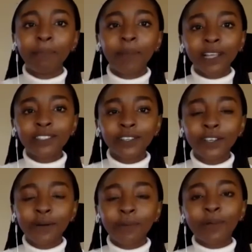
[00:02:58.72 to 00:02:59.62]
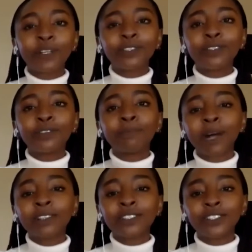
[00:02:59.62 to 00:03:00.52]
but we want to do
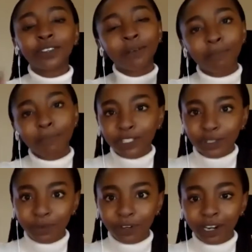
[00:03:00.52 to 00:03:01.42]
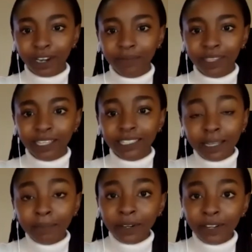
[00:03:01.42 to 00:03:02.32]
much, much more.
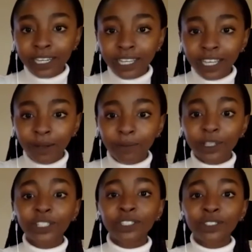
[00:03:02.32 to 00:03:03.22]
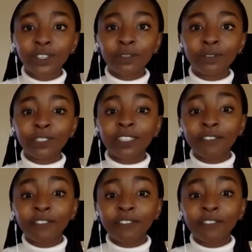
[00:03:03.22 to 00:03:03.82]
Team Baridi wishes to use the